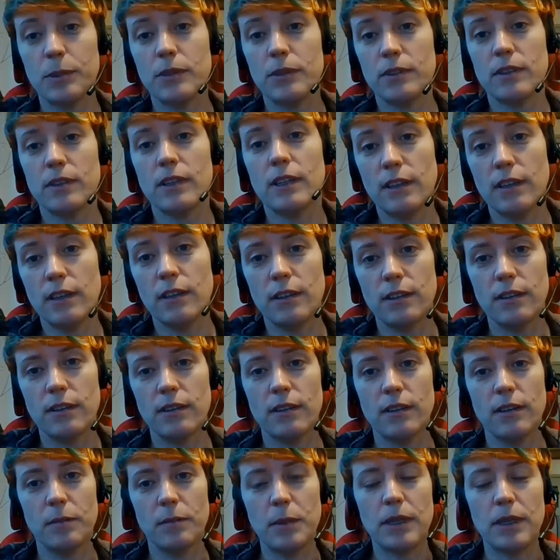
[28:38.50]
because then
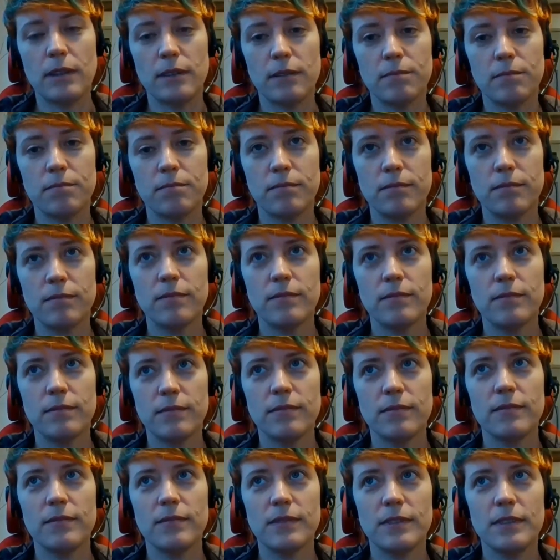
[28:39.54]
i mean
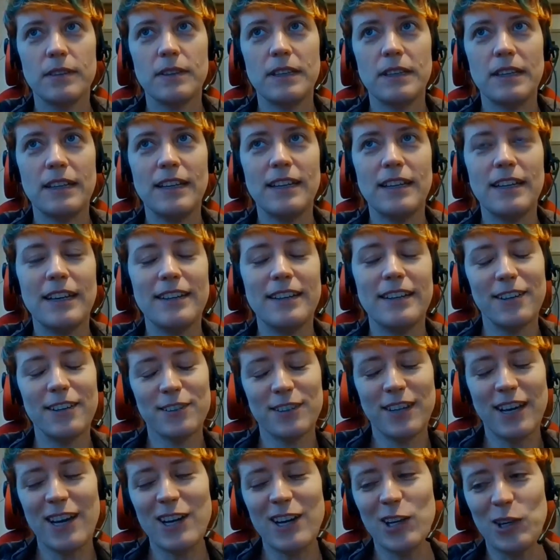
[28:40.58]
it, it
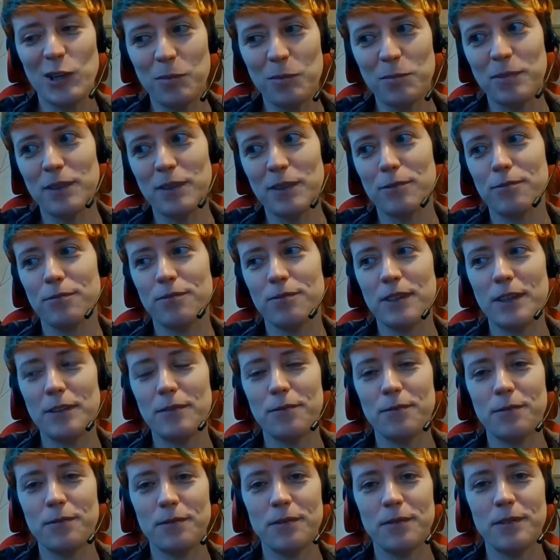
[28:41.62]
does help if
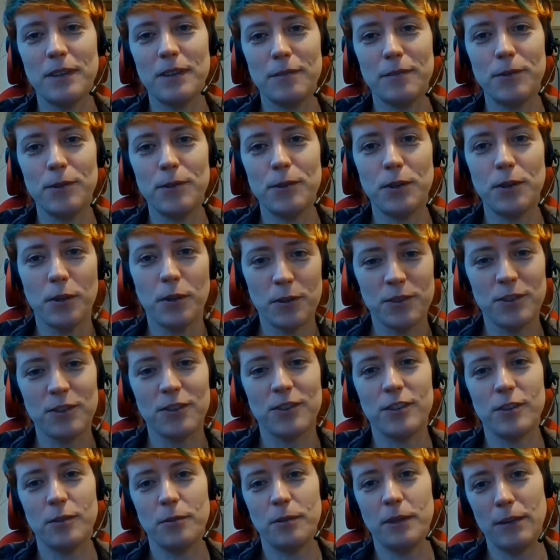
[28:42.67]
if if you're not
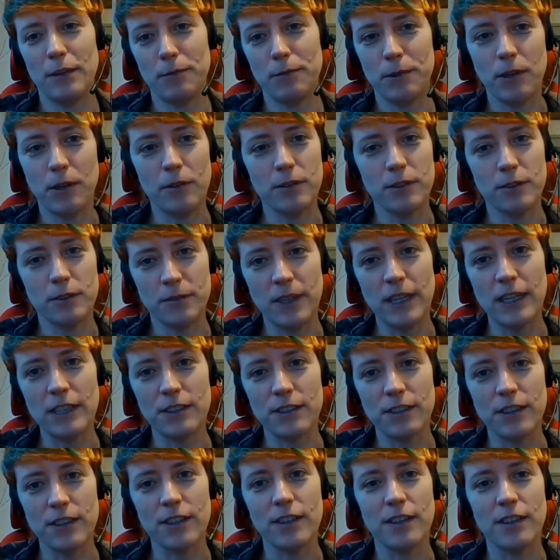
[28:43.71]
just doing it for
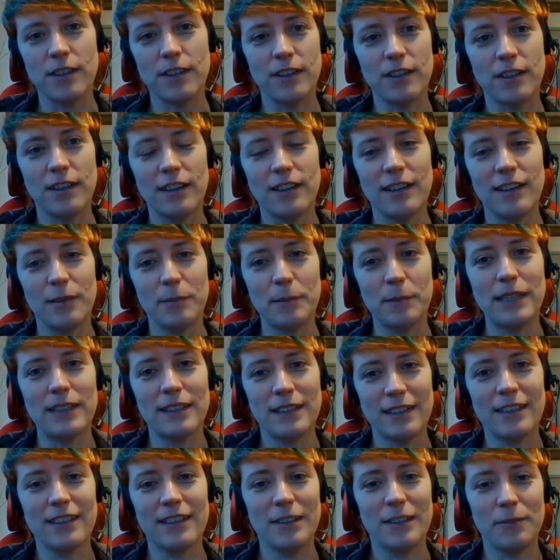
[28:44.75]
conservation uh, i
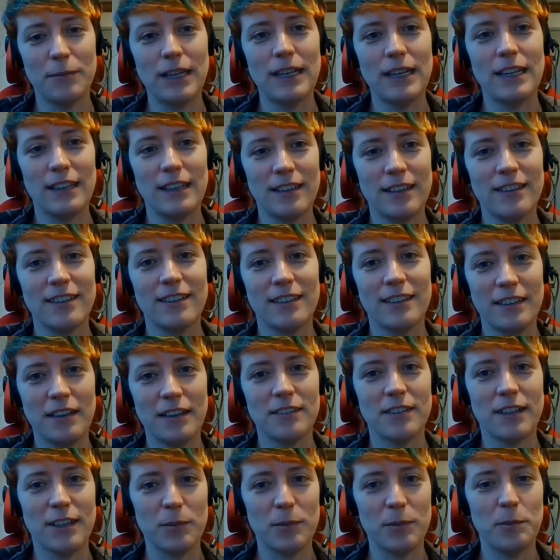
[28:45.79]
mean it, mm. it really
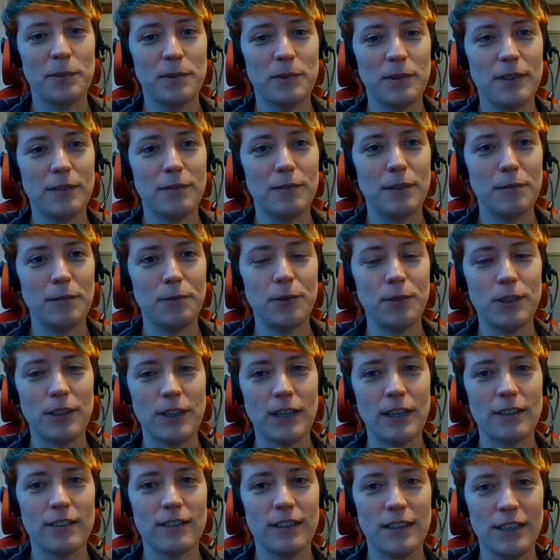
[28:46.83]
does help if you
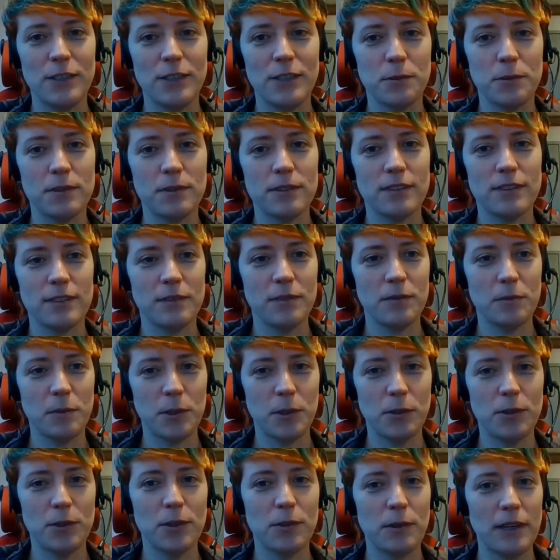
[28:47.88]
can actually use
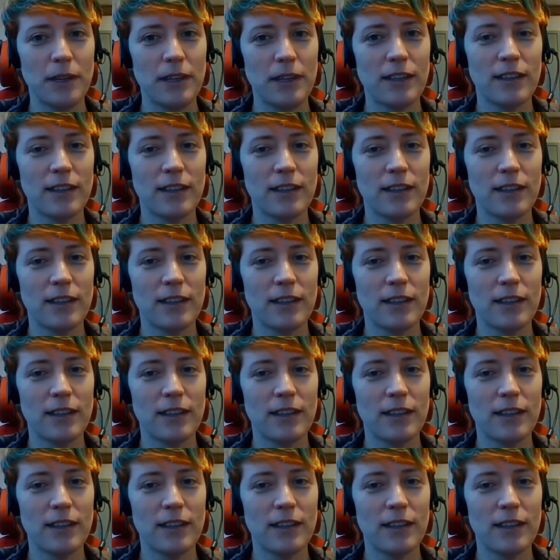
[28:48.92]
what you're doing